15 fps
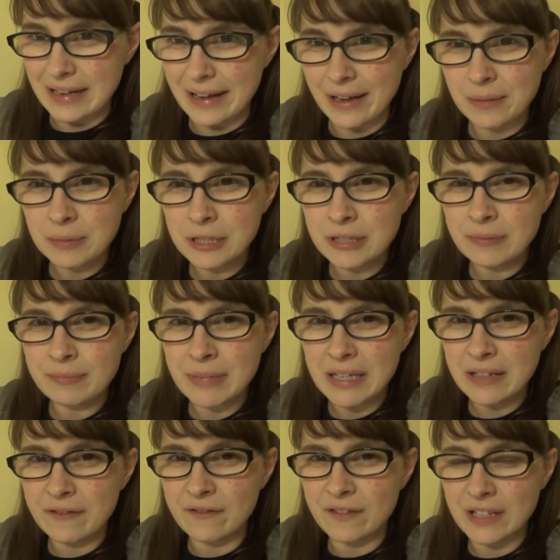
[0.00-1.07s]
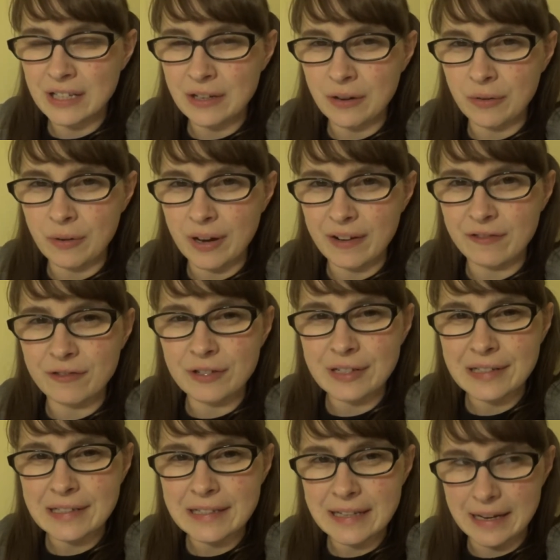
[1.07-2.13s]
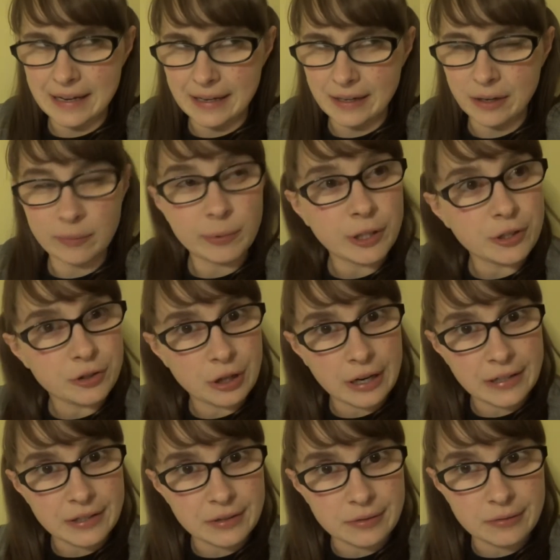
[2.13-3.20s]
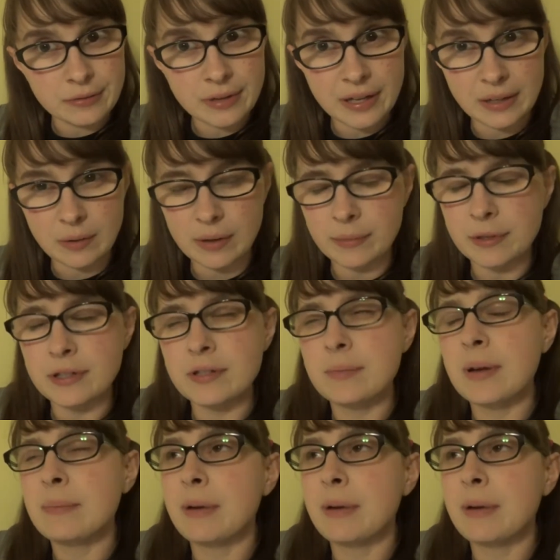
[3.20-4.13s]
I am gonna make a video every day. I'm gonna try to, anyway, I'm gonna do my